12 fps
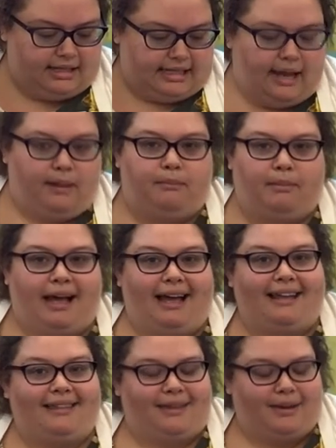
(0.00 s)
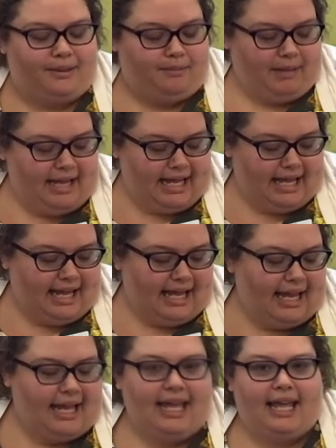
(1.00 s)
Down by the
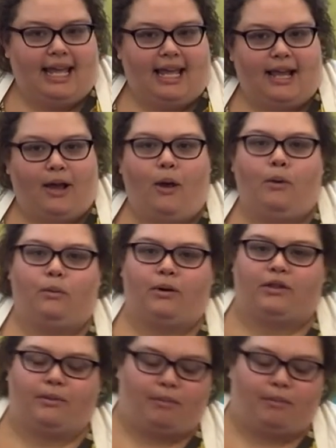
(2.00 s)
bay, where the